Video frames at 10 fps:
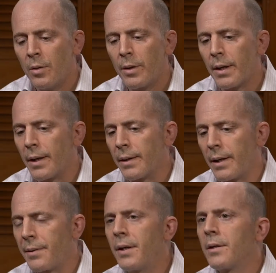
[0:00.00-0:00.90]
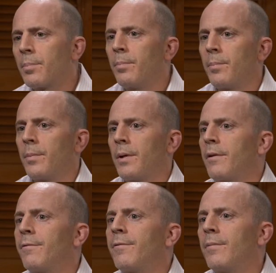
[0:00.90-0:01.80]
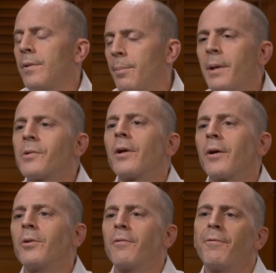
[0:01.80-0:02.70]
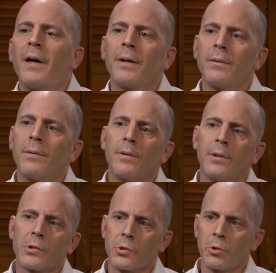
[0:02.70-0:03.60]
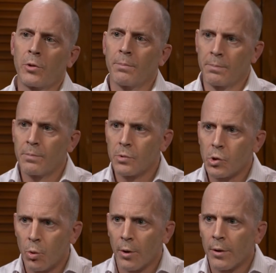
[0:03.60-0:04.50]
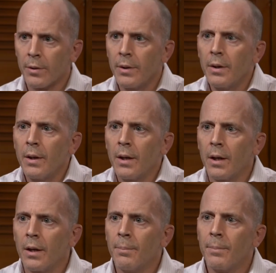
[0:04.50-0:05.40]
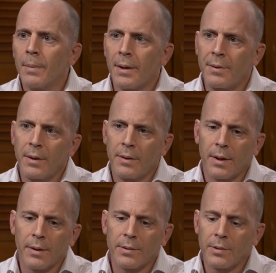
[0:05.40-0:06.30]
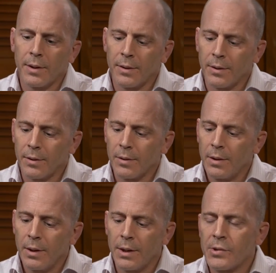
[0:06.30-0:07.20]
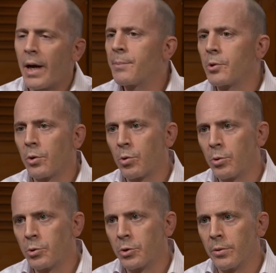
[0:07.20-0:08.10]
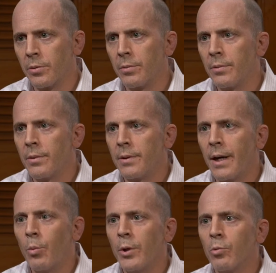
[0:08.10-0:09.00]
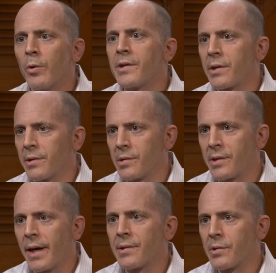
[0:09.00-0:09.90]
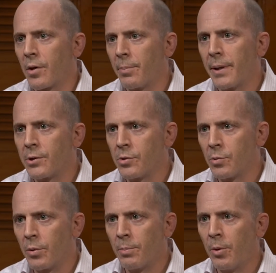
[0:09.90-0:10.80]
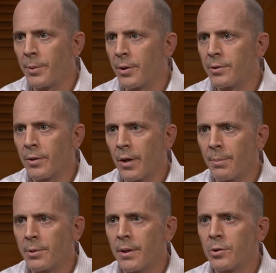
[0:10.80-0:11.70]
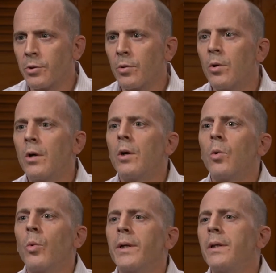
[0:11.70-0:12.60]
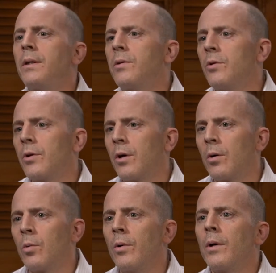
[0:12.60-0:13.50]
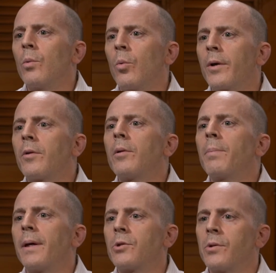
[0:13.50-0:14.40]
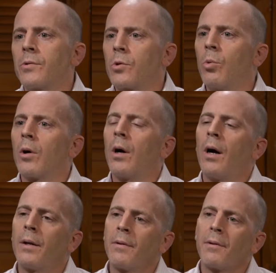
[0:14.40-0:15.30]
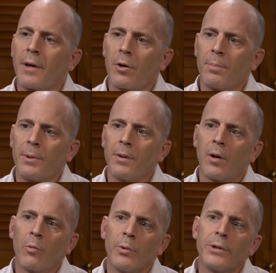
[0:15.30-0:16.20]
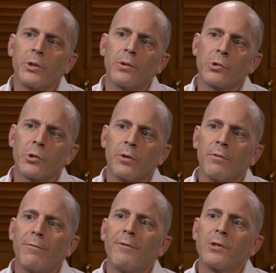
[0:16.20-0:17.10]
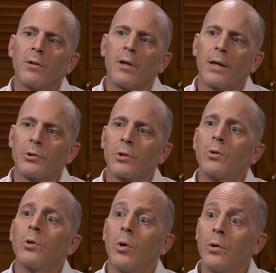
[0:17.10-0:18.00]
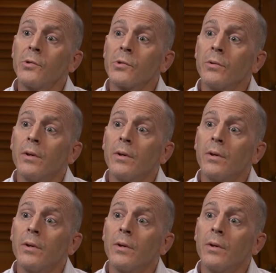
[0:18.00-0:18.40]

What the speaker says: Well, I think it depends on how you define this term score. I think that it's absolutely crucial that we risk assess our patients with pulmonary arterial hypertension. We need to know whether the patients who are on therapy are reaching certain physiologic goals,